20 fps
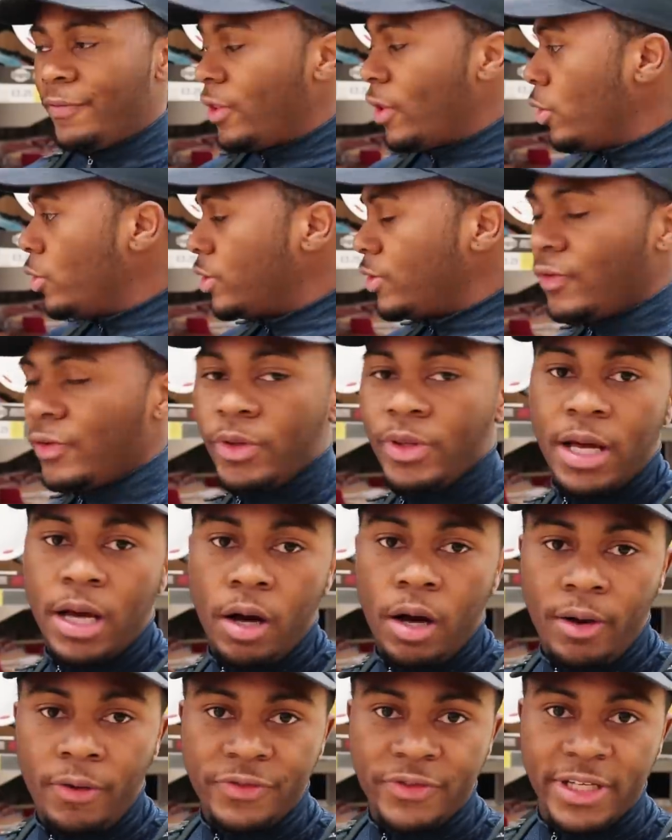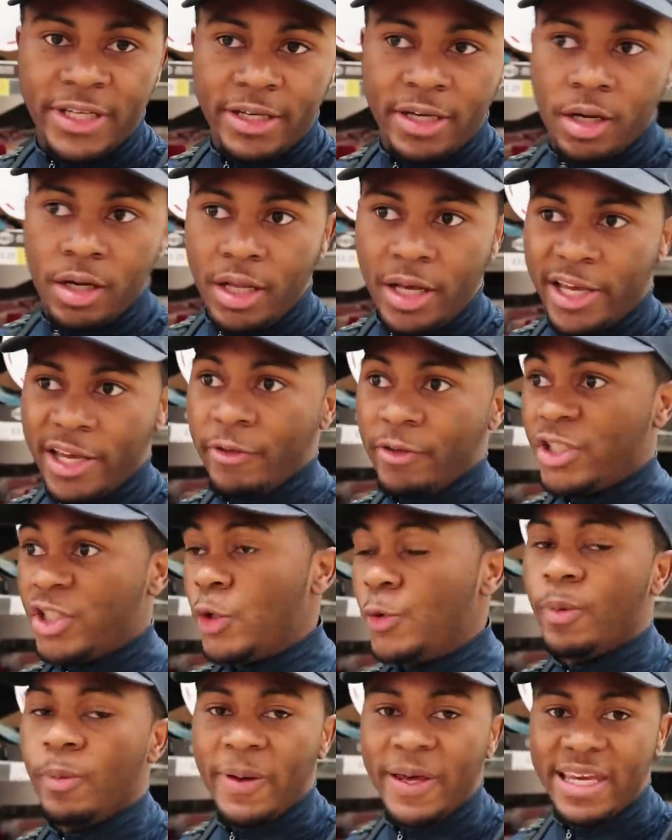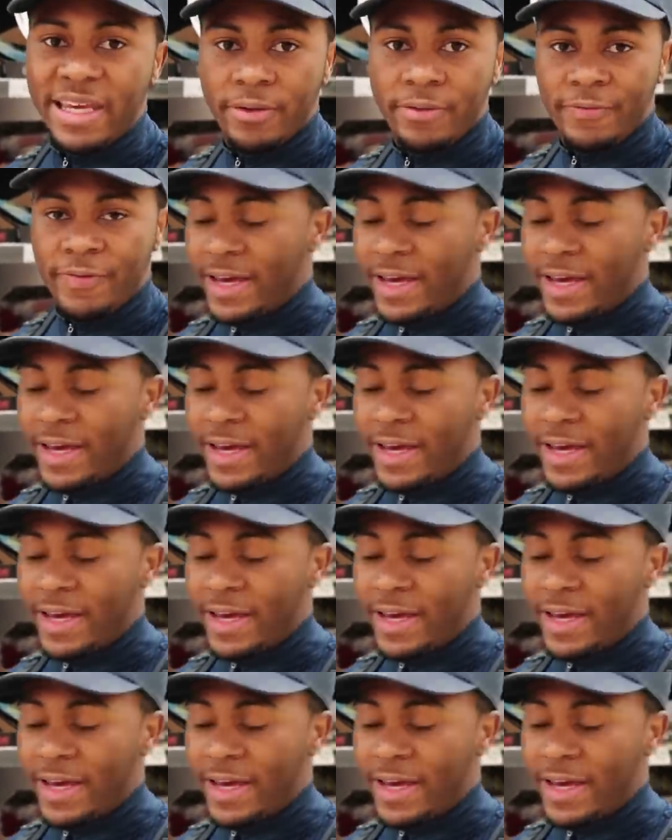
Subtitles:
for those of you that often are like a super bacon